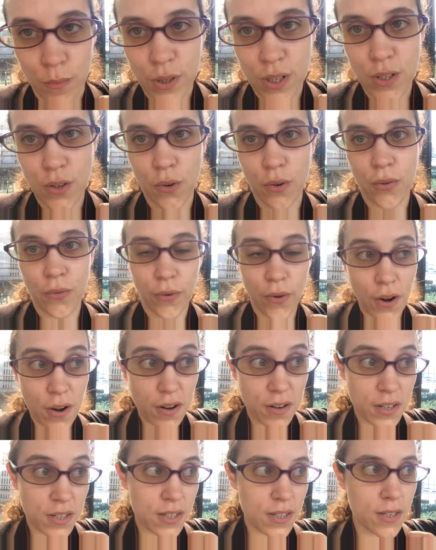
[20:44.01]
So
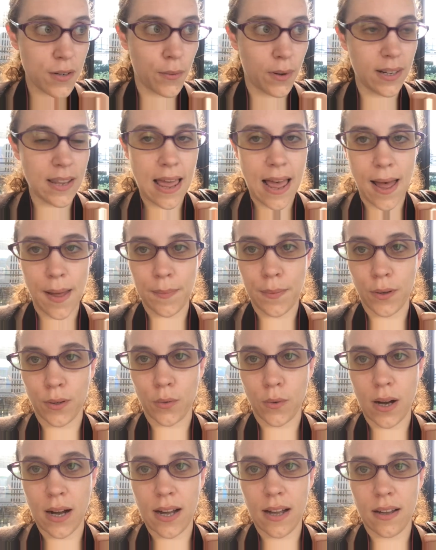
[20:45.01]
first, what happened
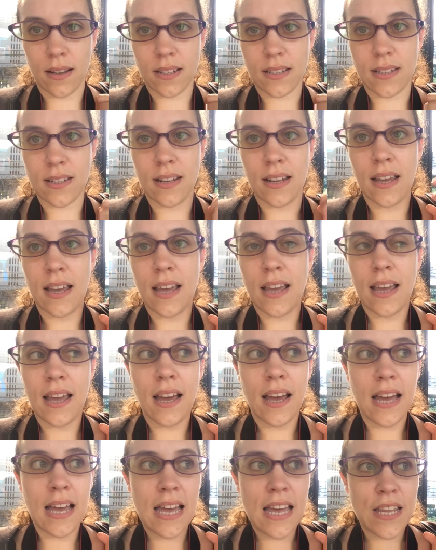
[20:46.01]
was,
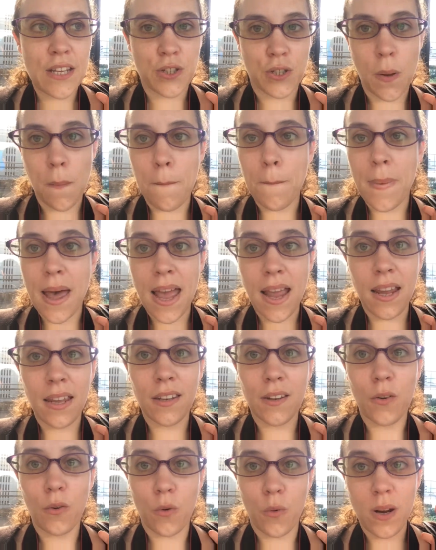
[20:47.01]
the
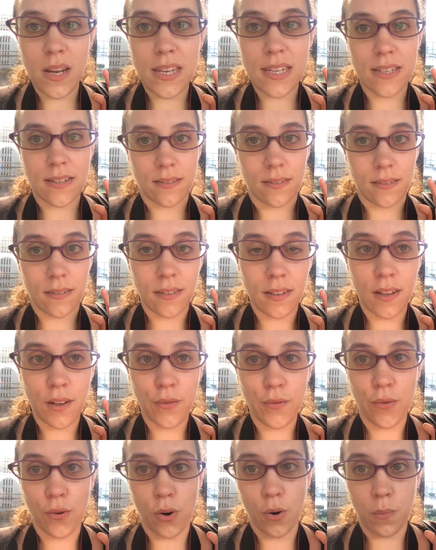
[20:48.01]
main reason
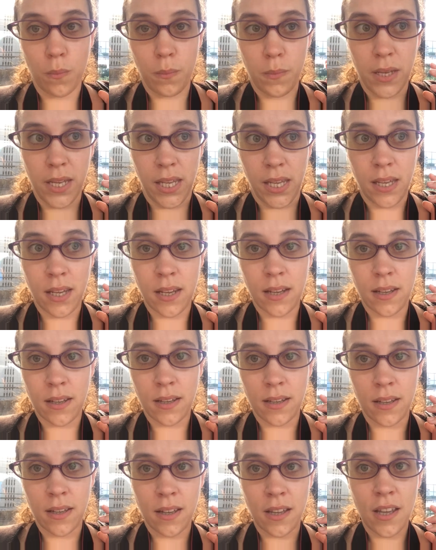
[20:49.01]
for me
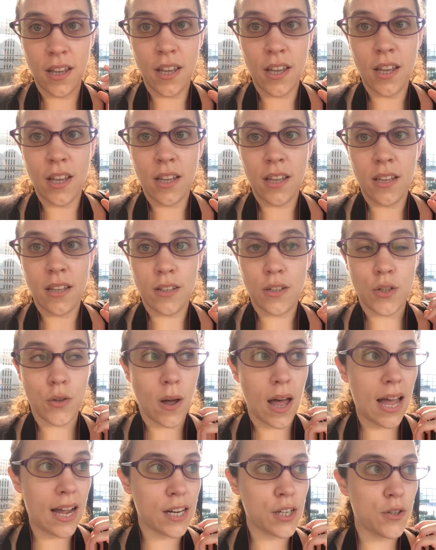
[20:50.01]
to
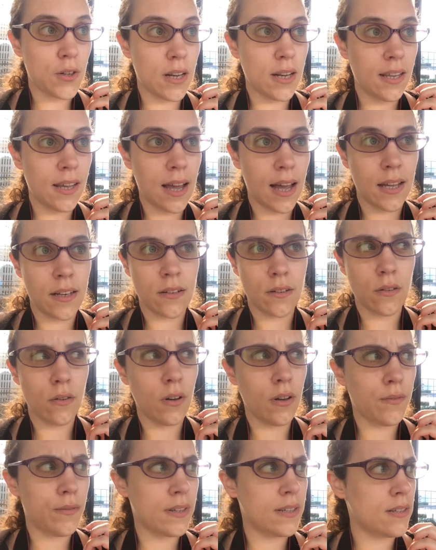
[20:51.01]
actually, I don't know
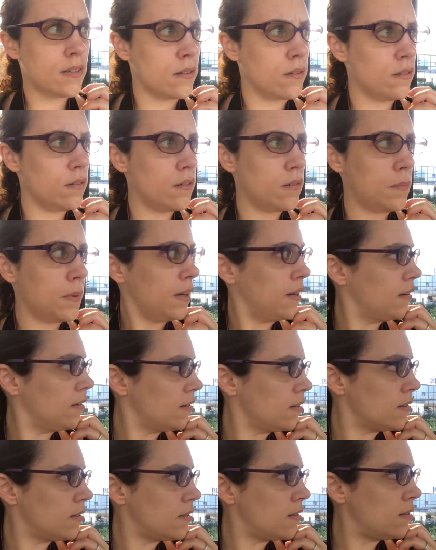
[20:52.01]
if it's good
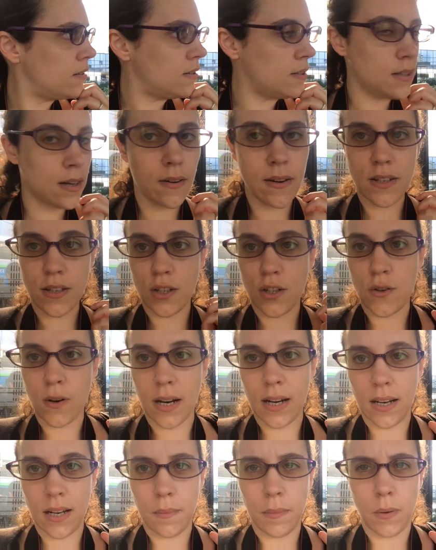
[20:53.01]
because there is a
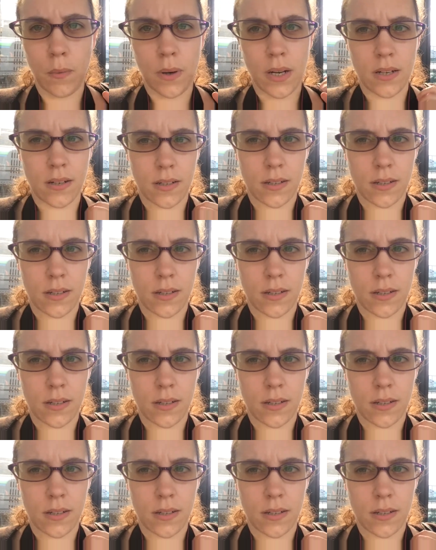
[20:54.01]
train, let me wait a